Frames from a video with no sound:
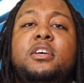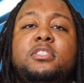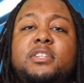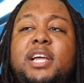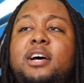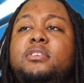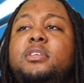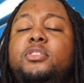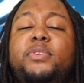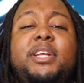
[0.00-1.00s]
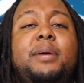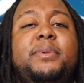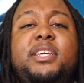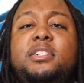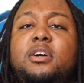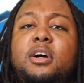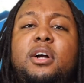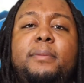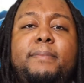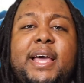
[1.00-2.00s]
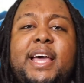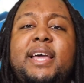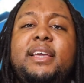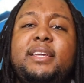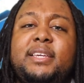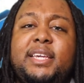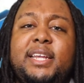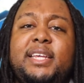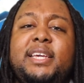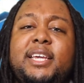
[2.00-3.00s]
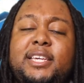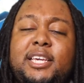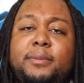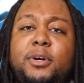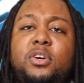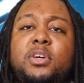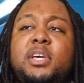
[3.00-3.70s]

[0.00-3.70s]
So now the three nominees are Matt, Kenny, and Kimo.